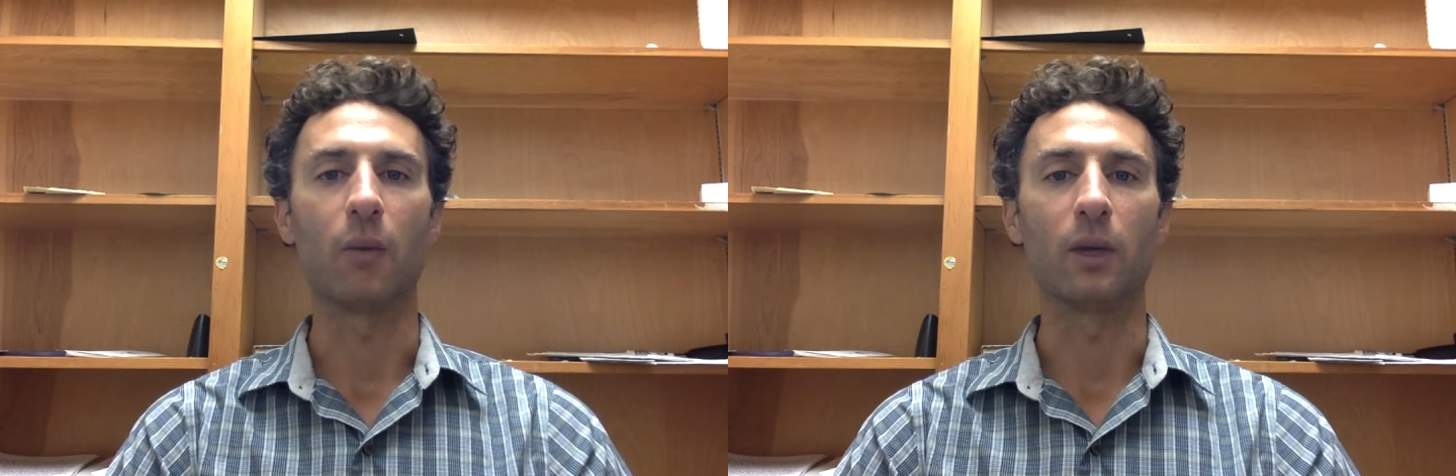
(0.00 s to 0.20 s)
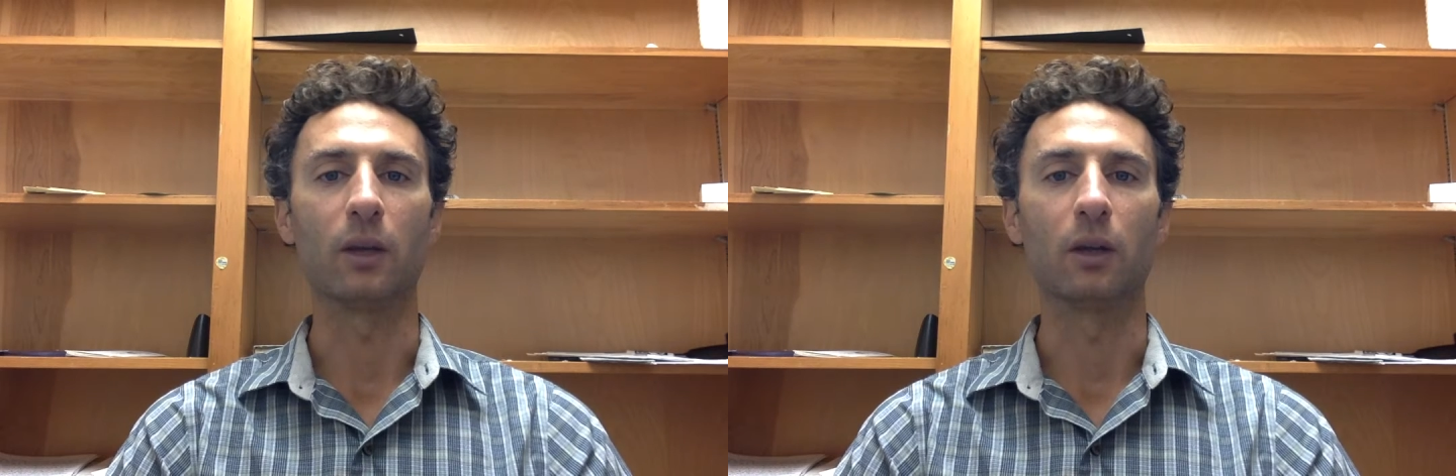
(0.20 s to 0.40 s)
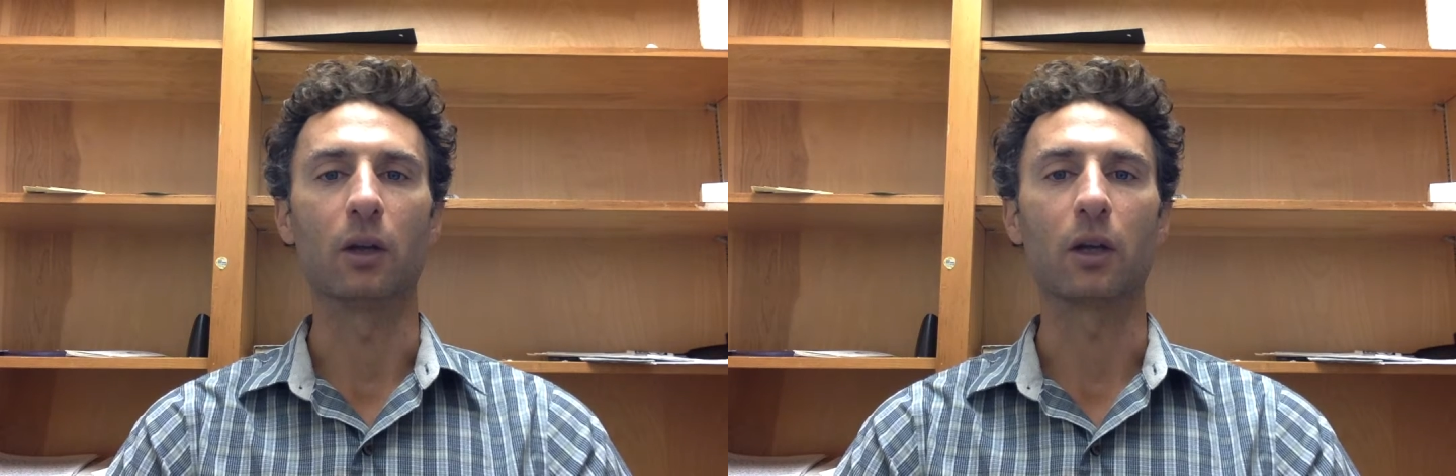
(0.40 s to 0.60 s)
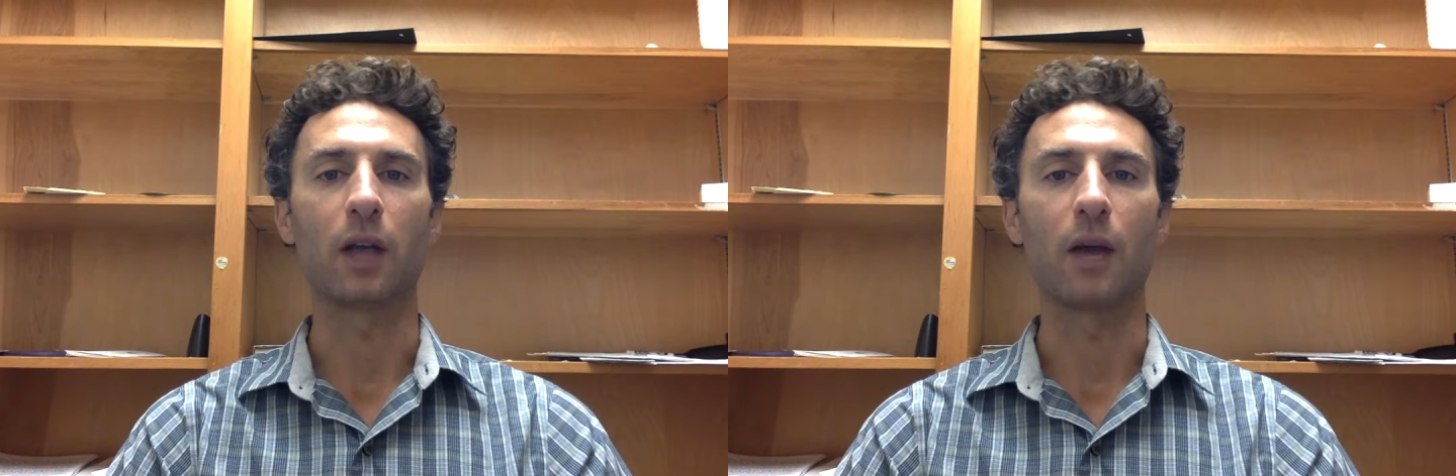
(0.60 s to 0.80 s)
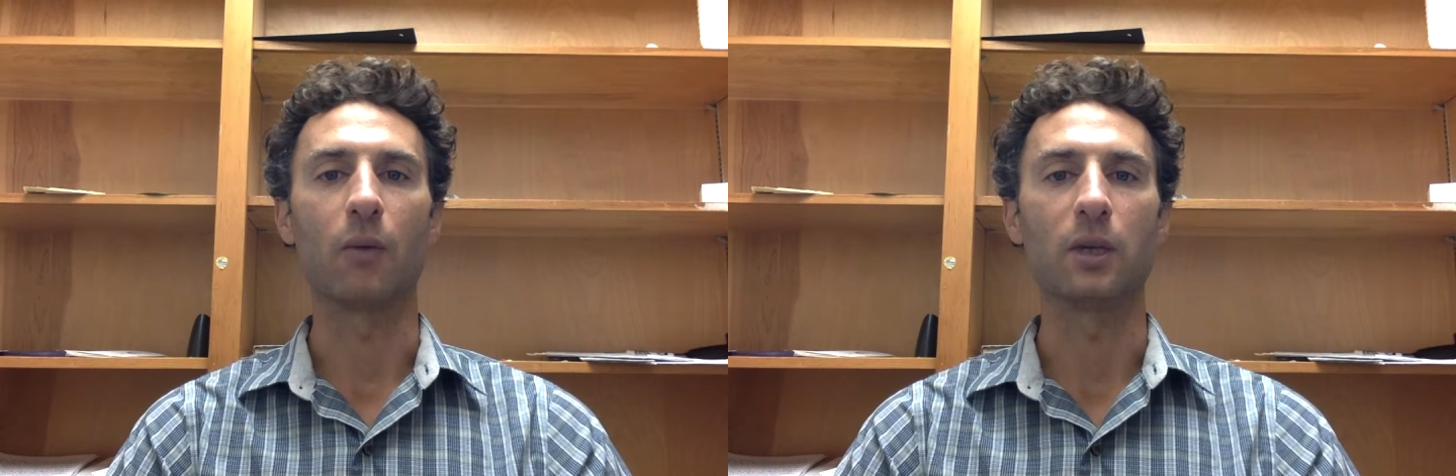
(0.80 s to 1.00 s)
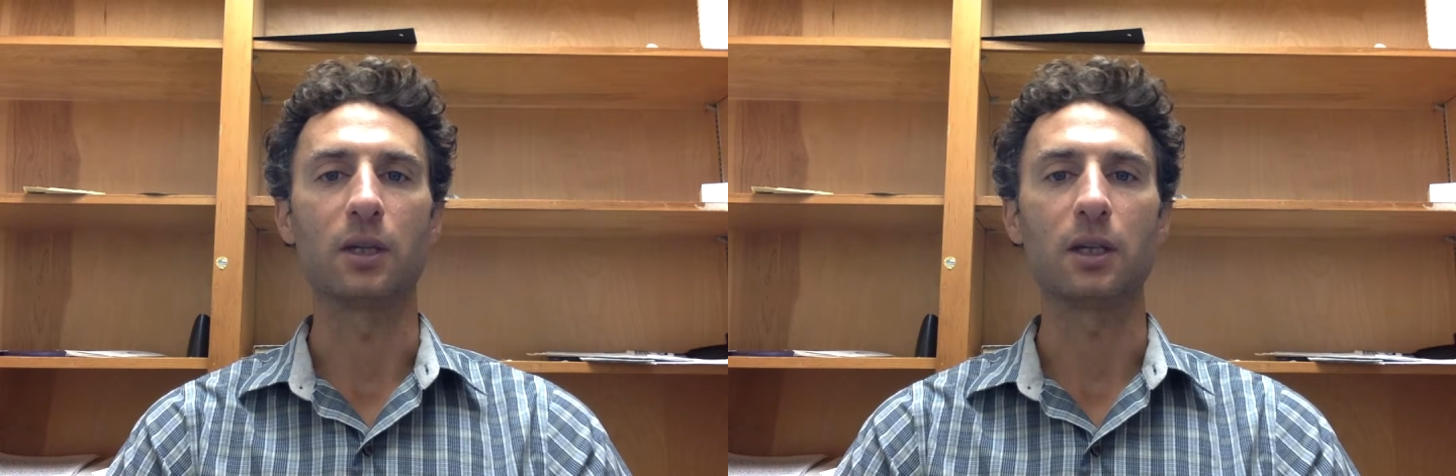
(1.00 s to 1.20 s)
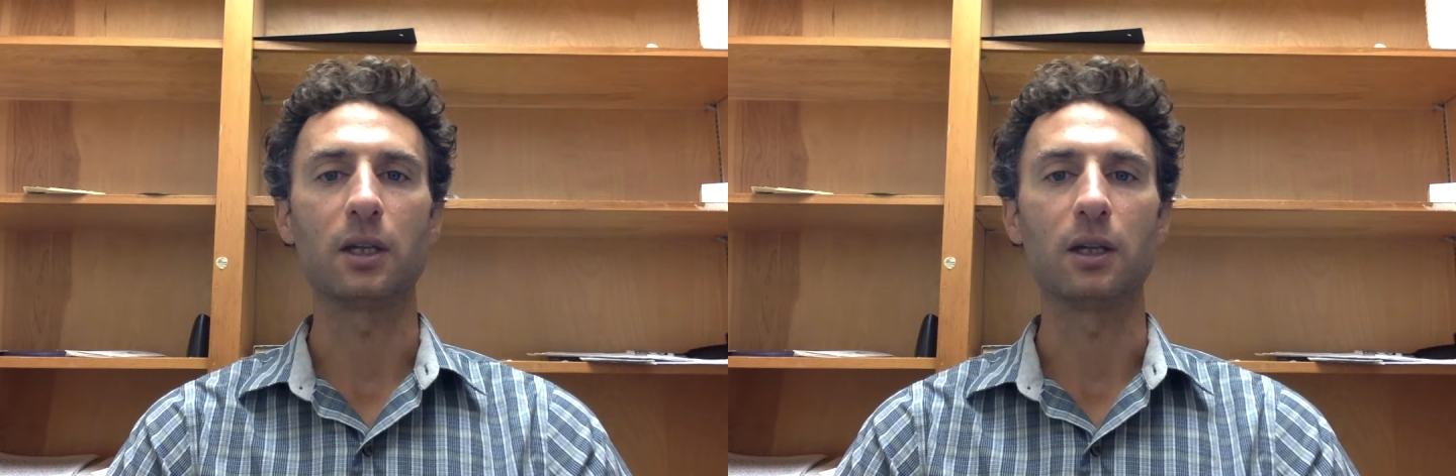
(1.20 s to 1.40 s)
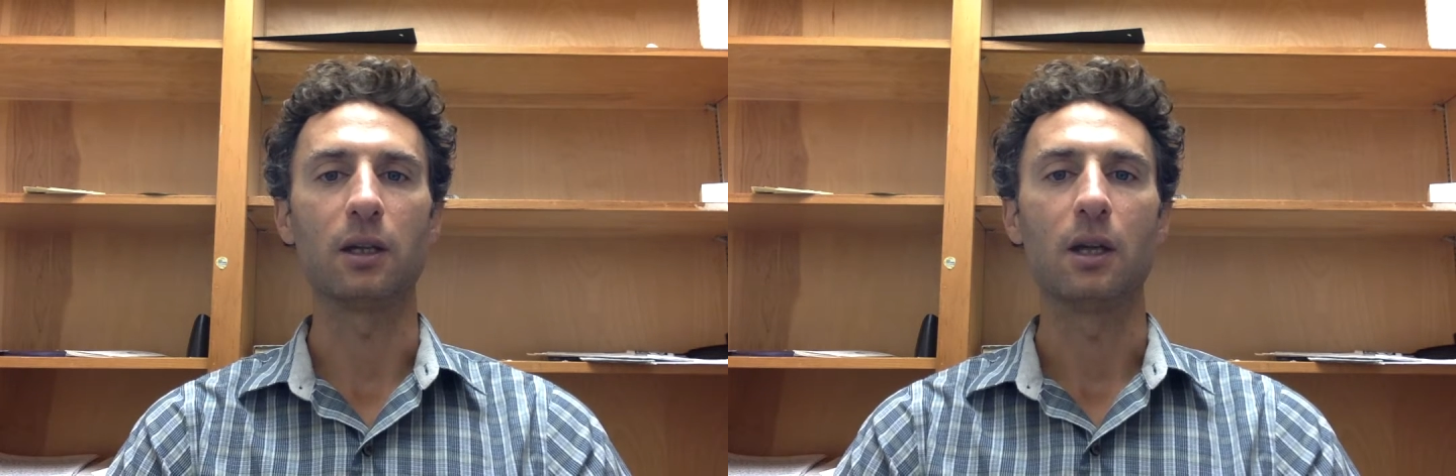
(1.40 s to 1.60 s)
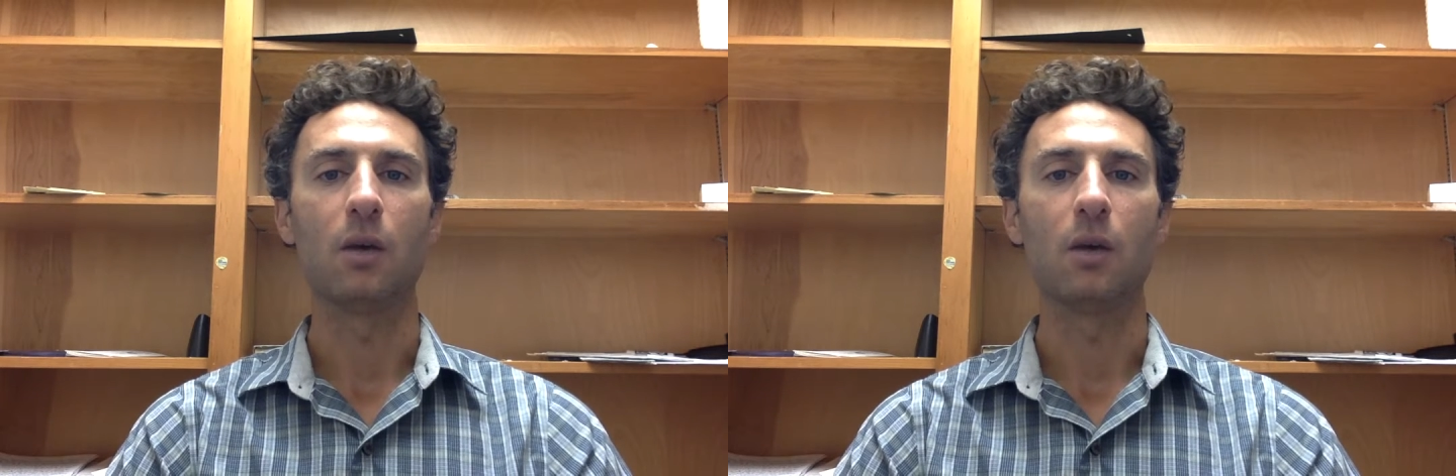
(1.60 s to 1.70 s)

we look and we see